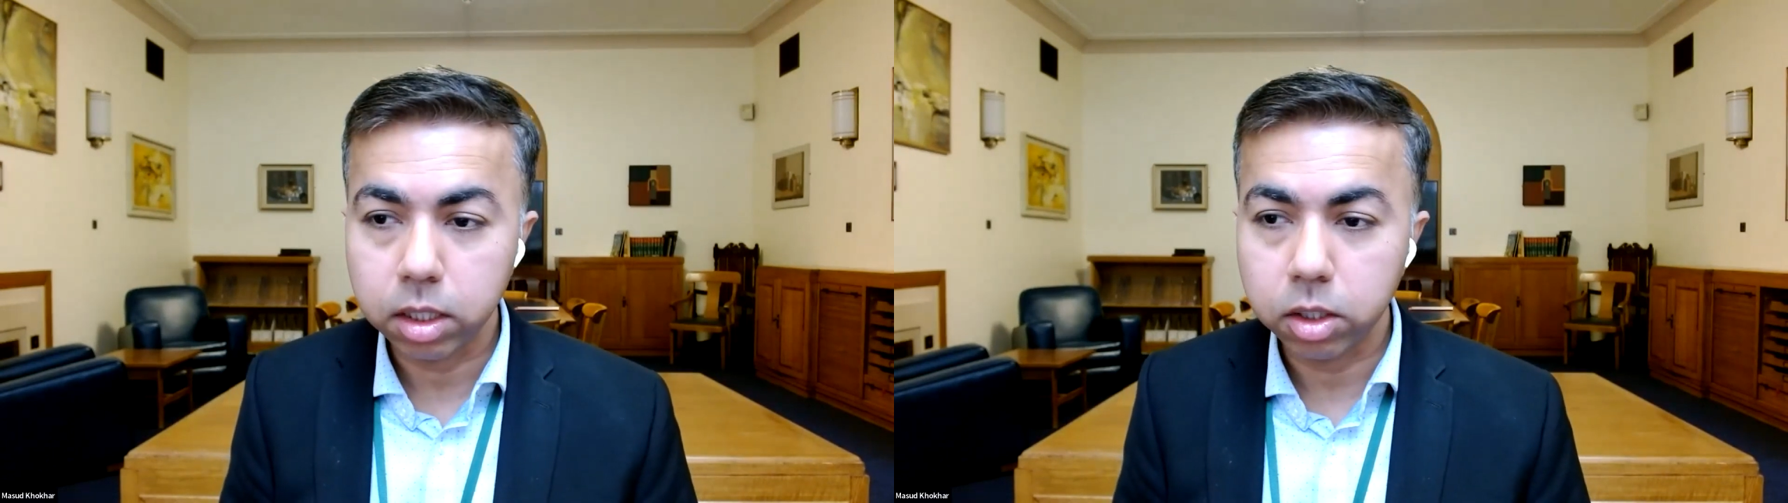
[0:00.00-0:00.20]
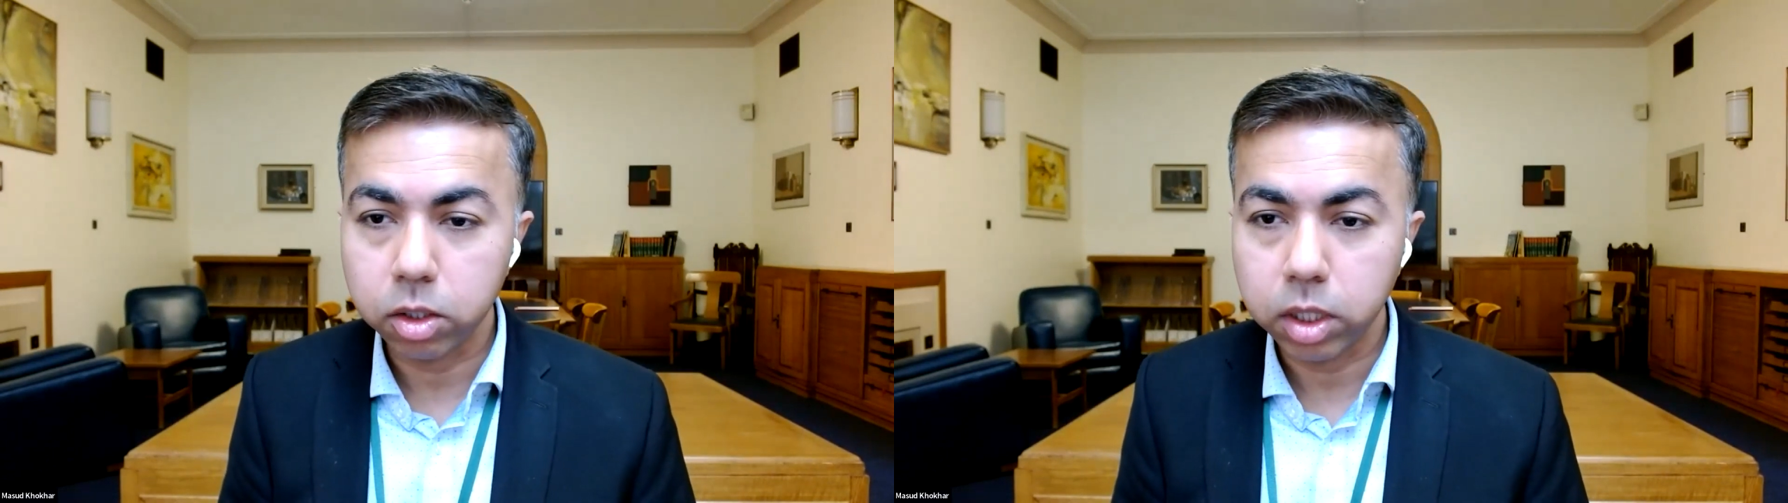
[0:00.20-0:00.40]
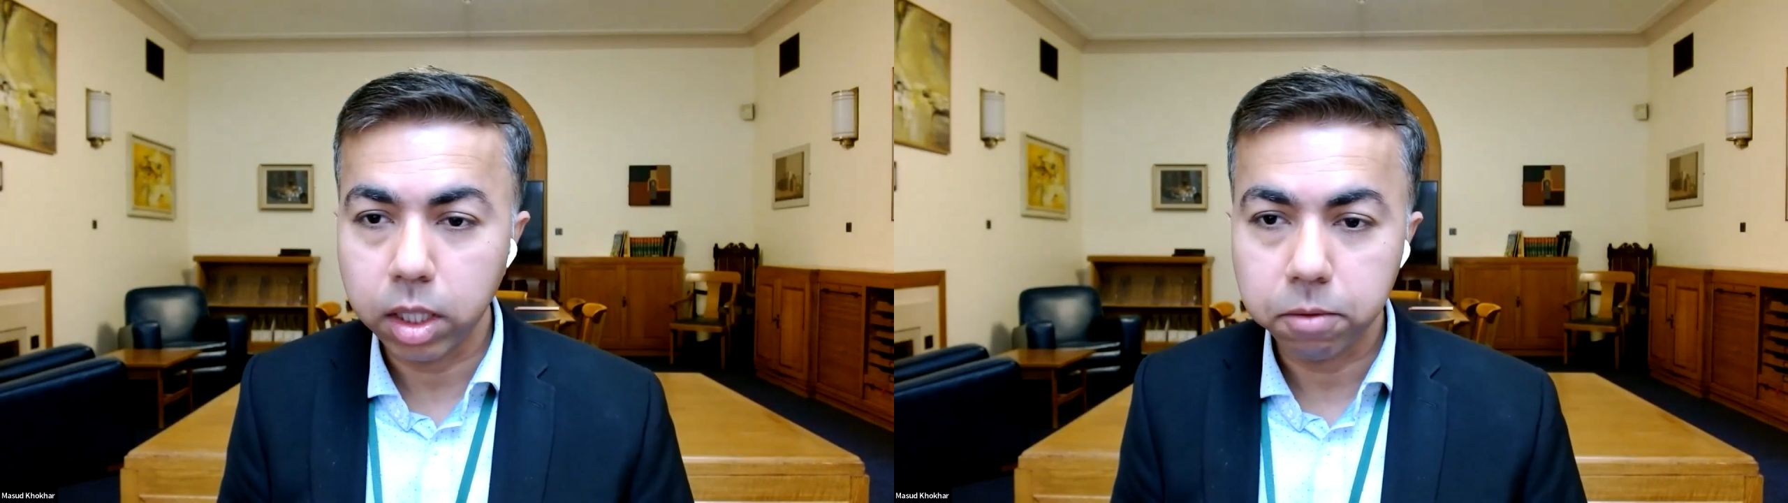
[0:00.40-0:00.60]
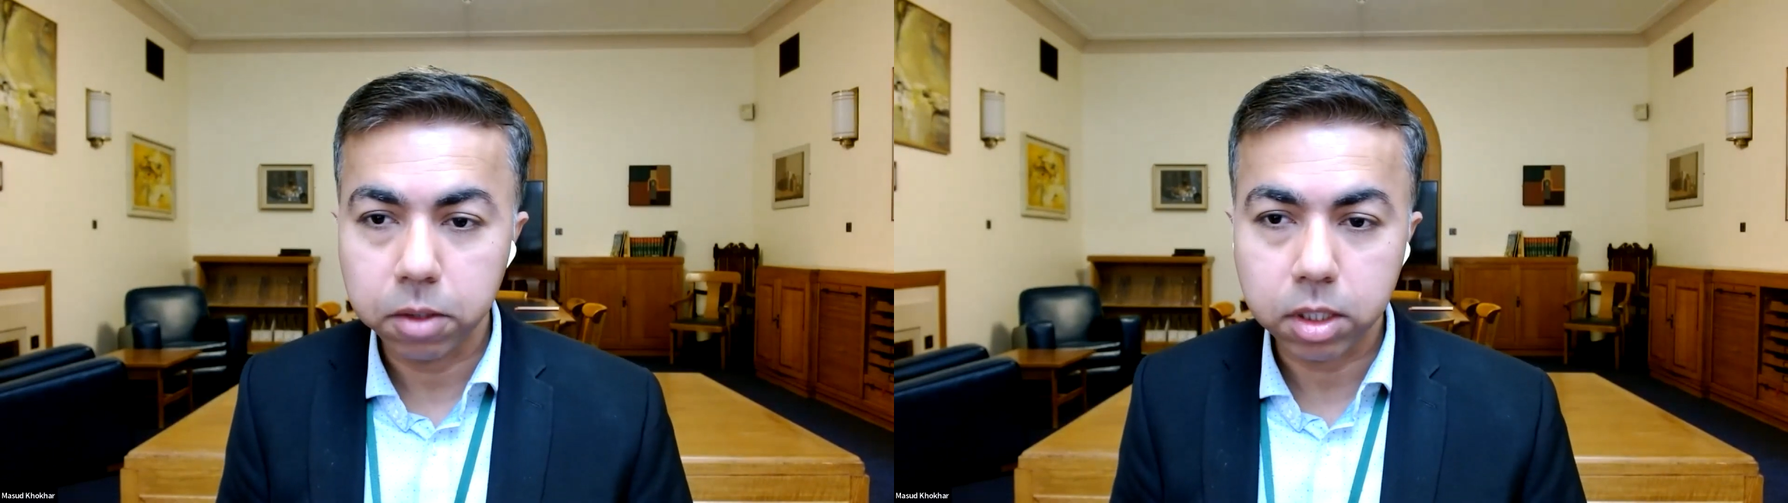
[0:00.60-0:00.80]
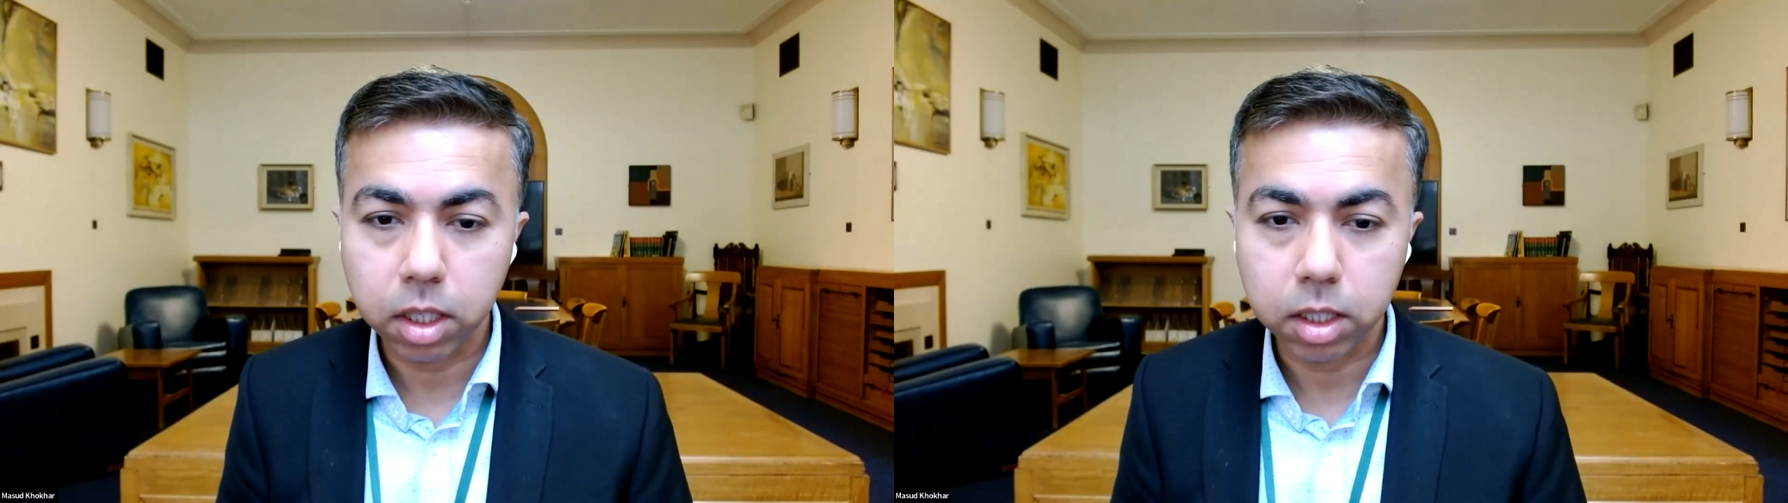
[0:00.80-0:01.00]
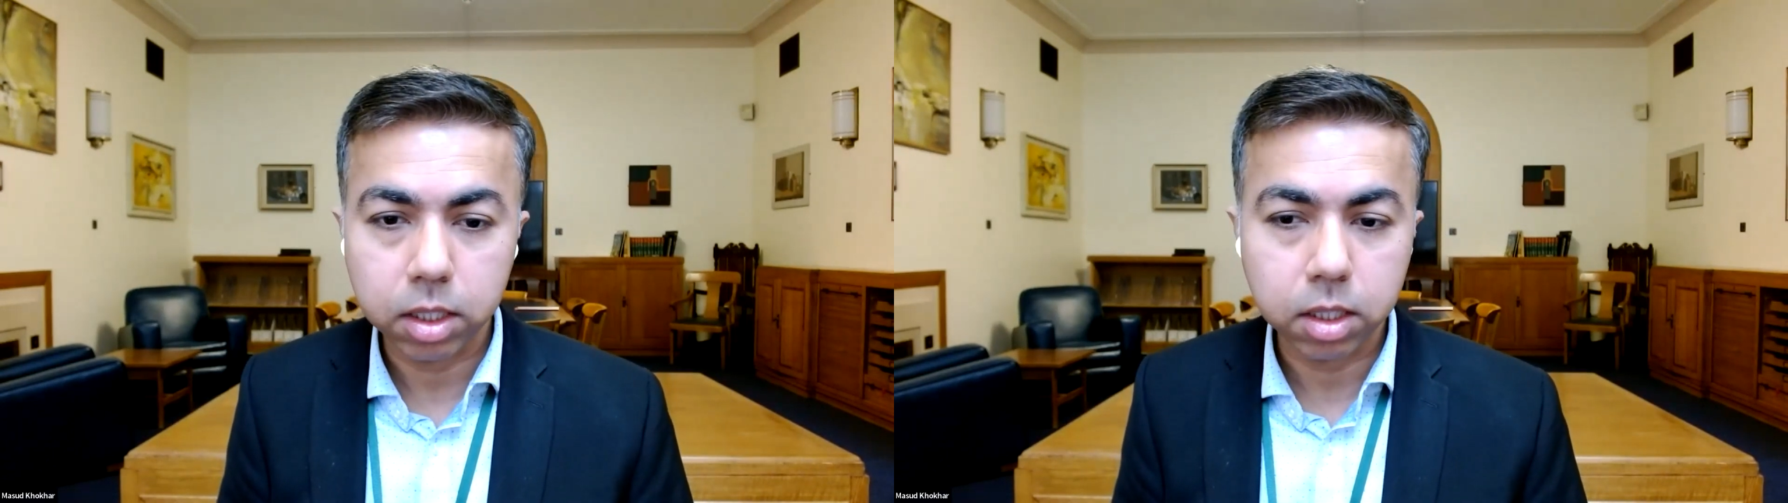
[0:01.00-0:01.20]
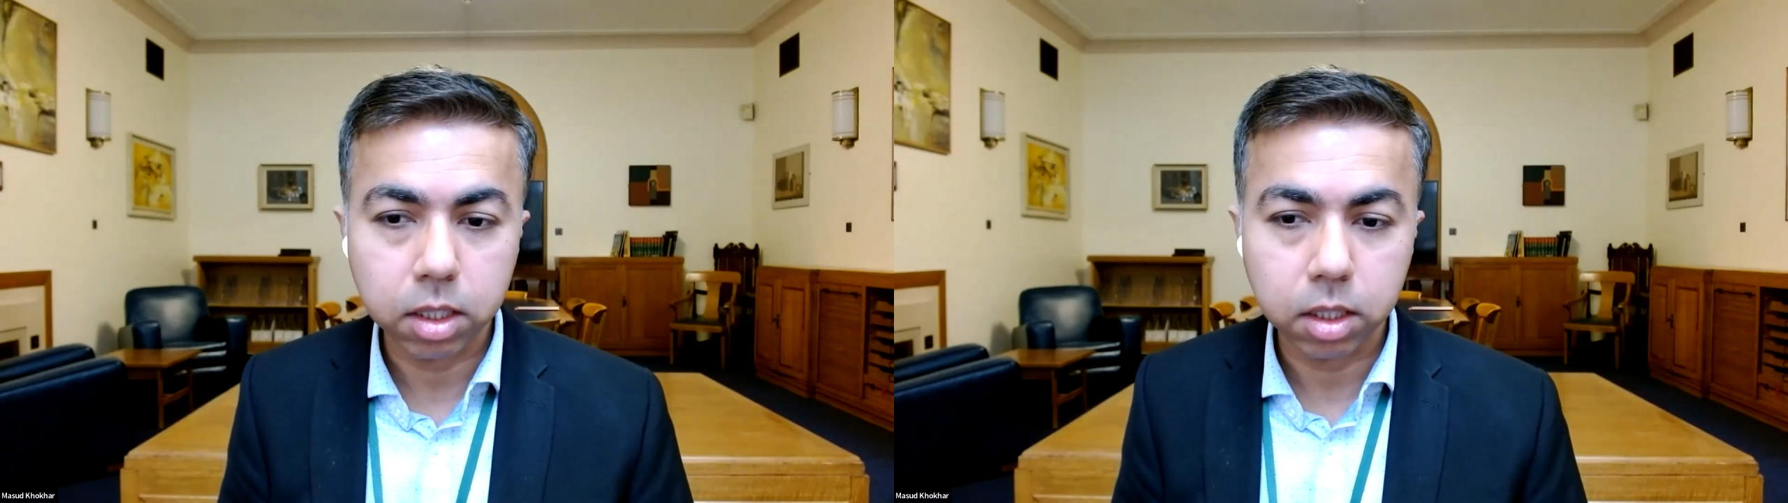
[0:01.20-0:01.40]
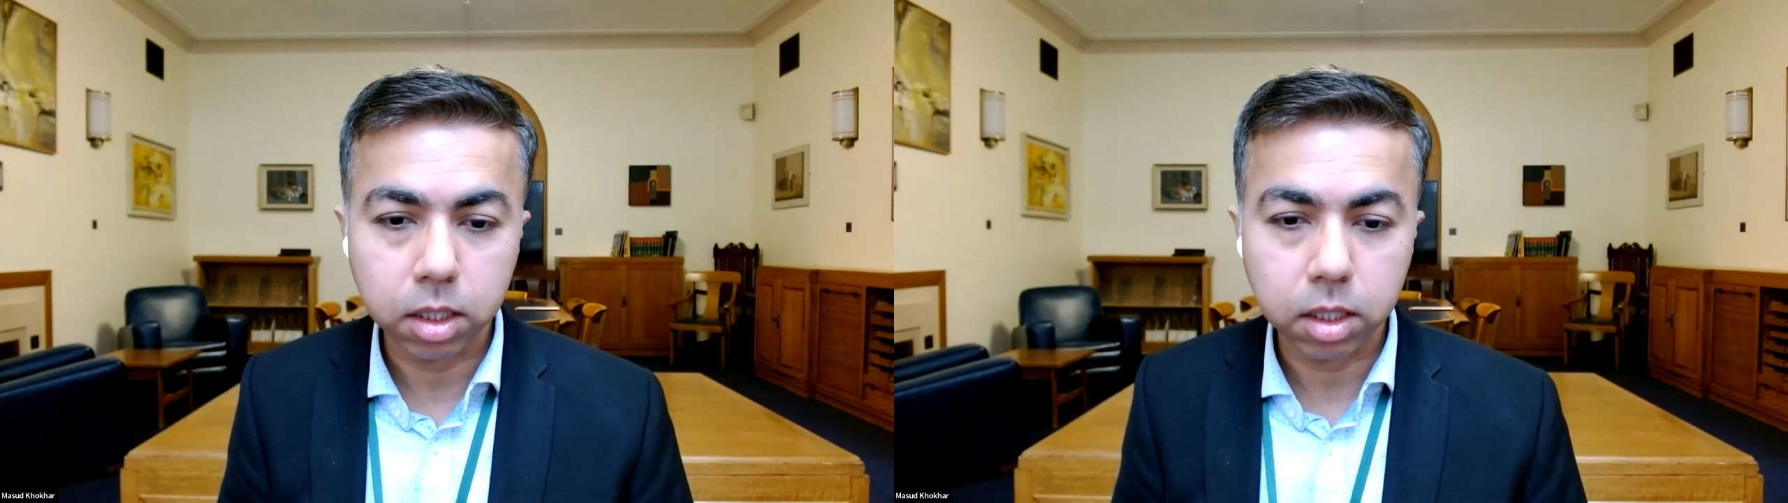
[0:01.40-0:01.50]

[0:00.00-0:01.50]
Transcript: a re-emphasized